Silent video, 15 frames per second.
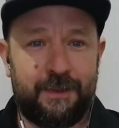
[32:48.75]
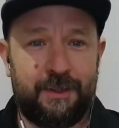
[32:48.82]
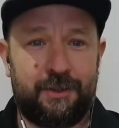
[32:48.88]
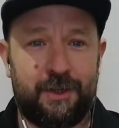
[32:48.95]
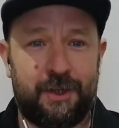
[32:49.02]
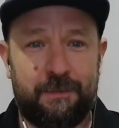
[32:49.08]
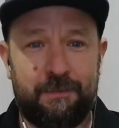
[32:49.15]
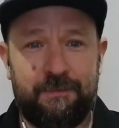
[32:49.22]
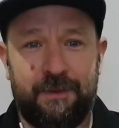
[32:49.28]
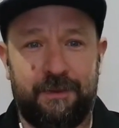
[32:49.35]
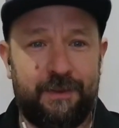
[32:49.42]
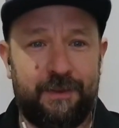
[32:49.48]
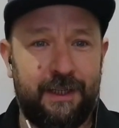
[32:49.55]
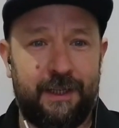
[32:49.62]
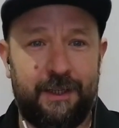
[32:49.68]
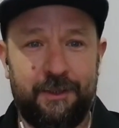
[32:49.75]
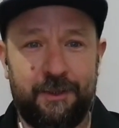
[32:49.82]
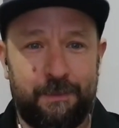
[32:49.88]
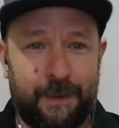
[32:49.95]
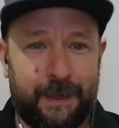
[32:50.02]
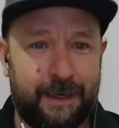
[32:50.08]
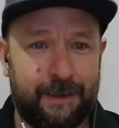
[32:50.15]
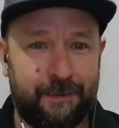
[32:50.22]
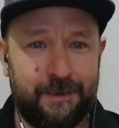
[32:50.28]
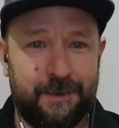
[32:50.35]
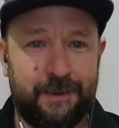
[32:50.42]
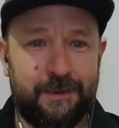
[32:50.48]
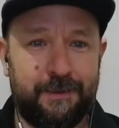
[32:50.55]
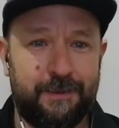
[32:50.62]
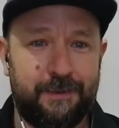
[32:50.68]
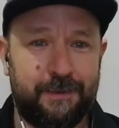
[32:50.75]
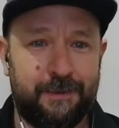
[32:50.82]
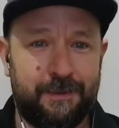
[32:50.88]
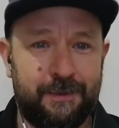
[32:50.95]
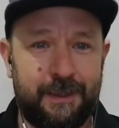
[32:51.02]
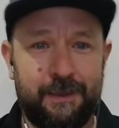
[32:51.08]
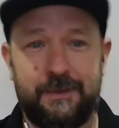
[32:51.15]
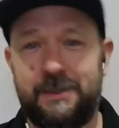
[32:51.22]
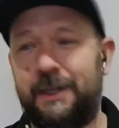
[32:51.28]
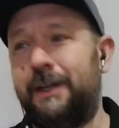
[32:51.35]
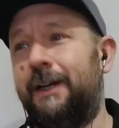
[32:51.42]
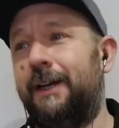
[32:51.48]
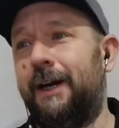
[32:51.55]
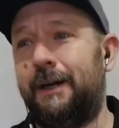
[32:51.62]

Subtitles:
drop £1,500, it'll turn